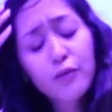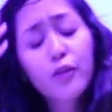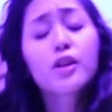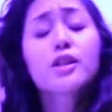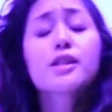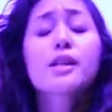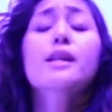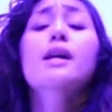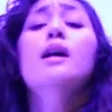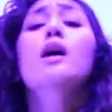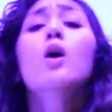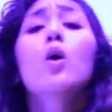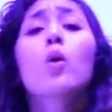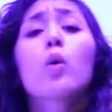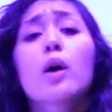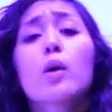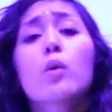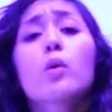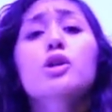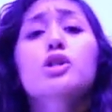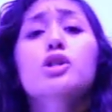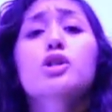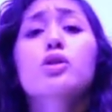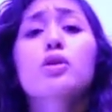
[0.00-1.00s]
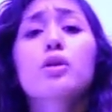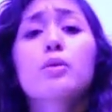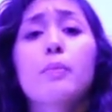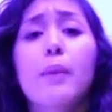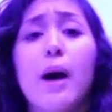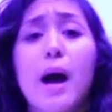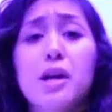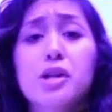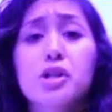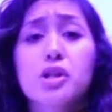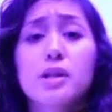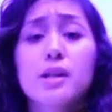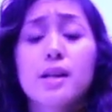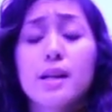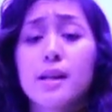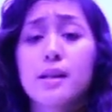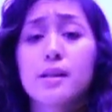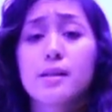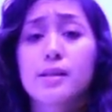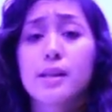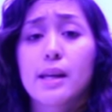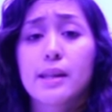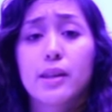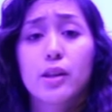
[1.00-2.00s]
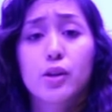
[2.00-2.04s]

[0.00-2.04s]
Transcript: Front side, what I want you to imagine is